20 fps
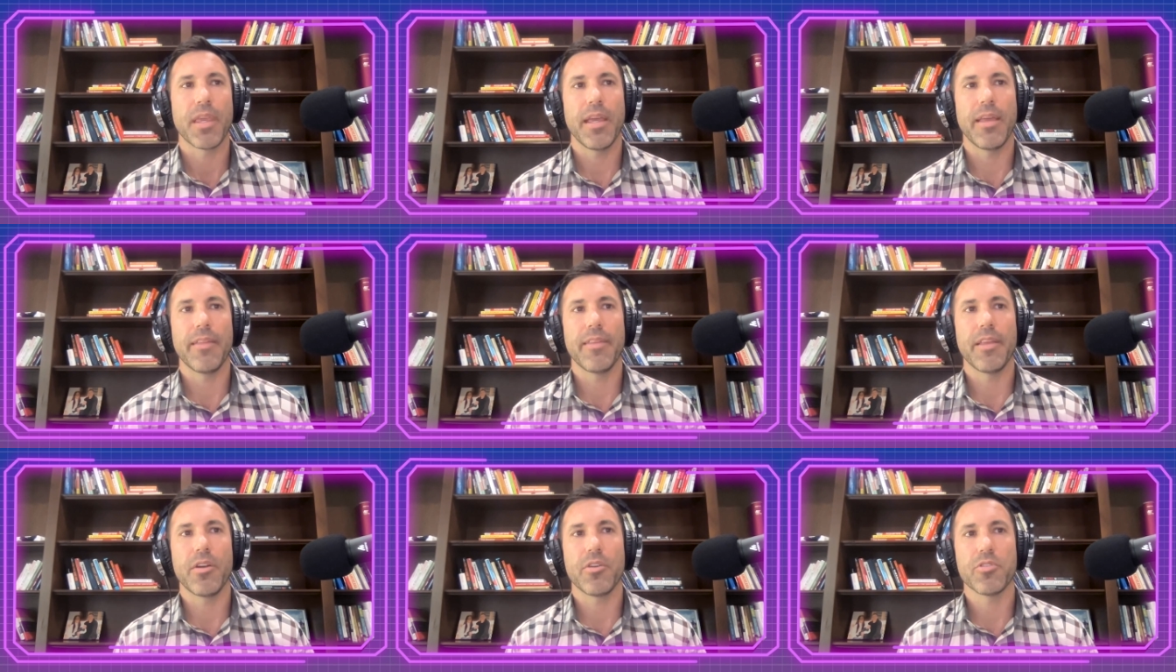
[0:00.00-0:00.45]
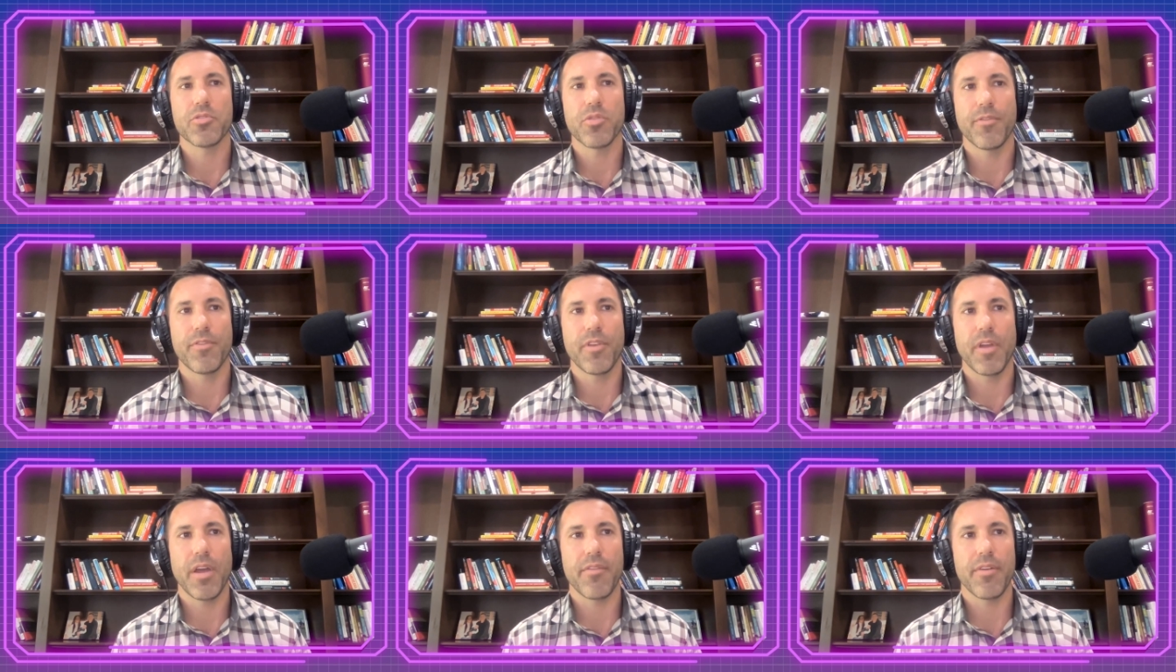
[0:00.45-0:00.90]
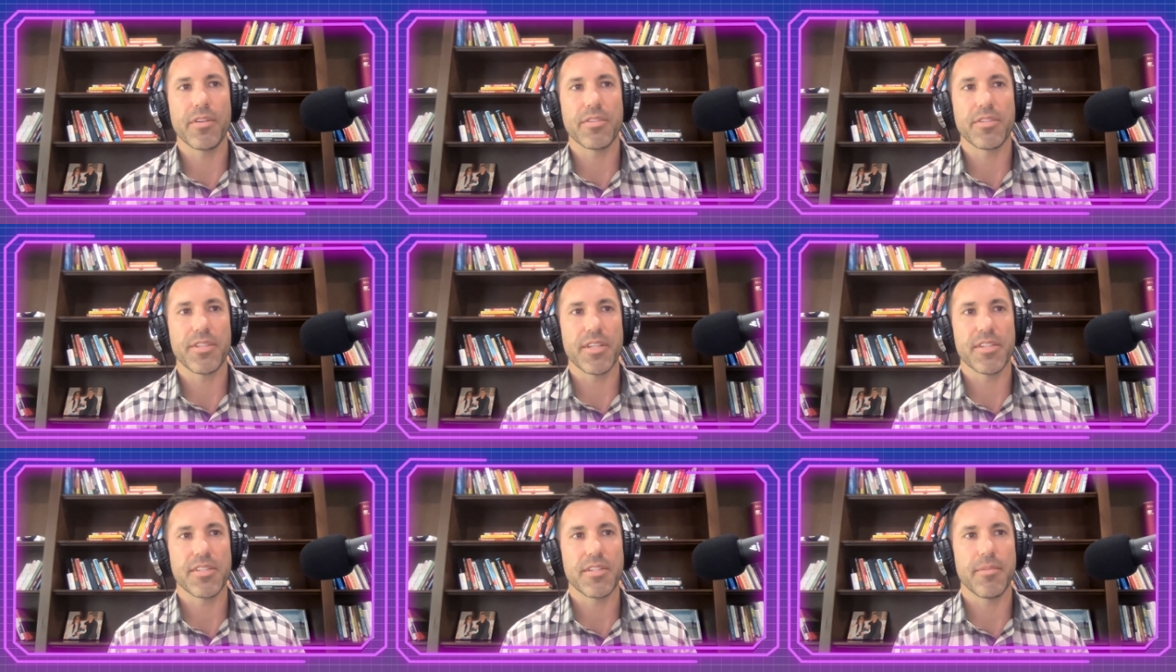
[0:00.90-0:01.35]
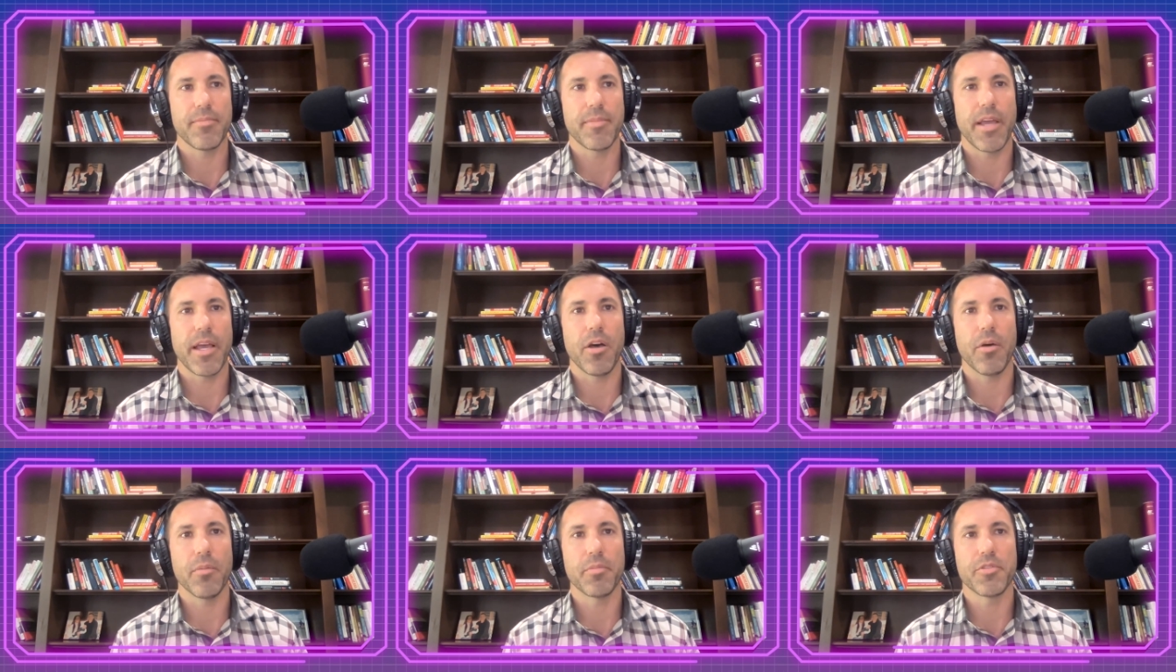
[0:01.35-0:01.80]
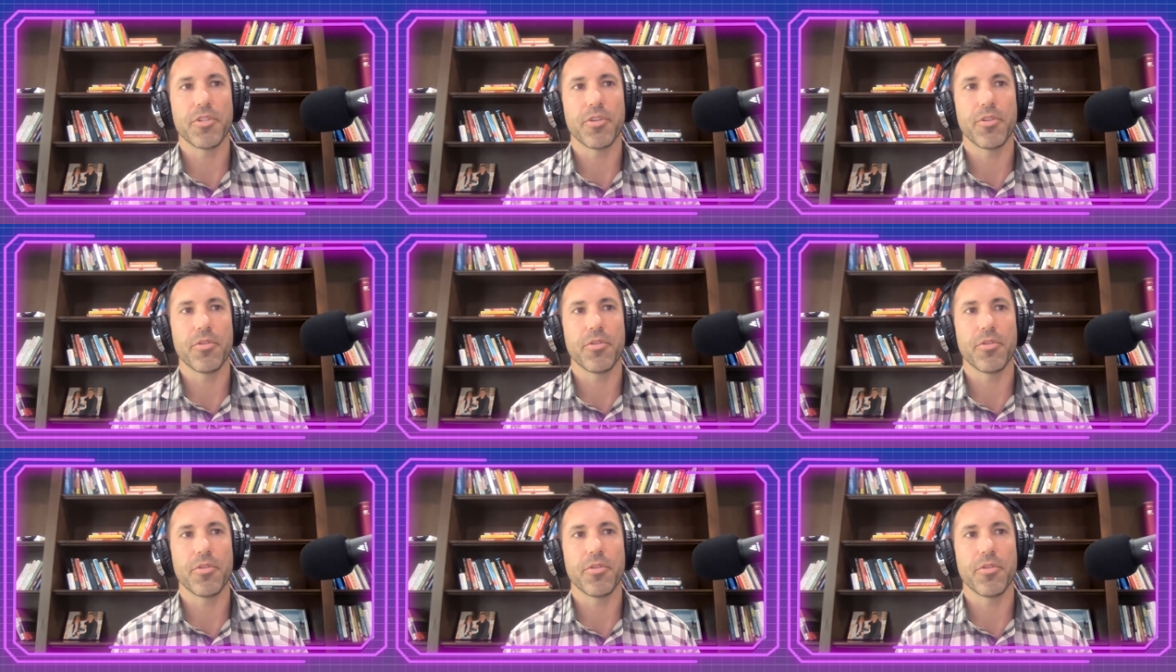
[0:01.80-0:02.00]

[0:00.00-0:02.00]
And then also if you have a system that helps